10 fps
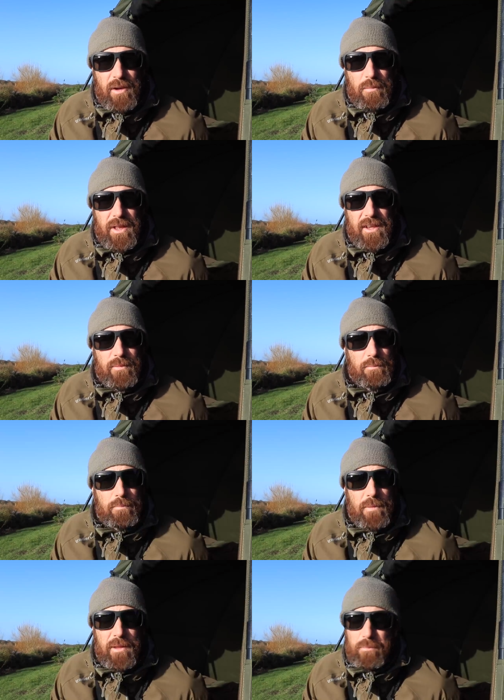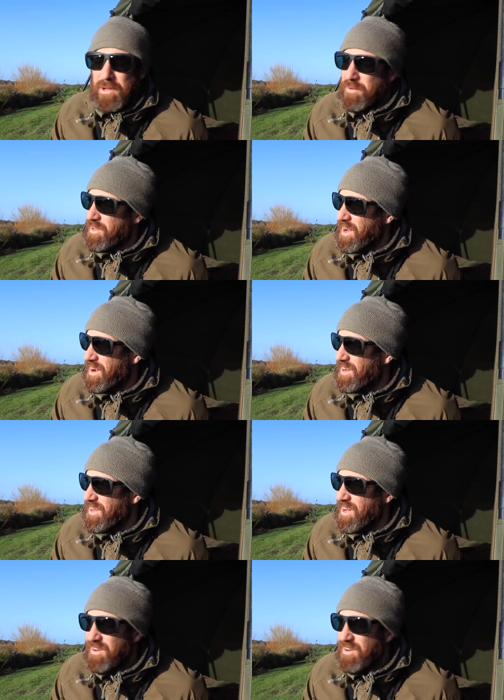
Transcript: But this this blue sky, you know,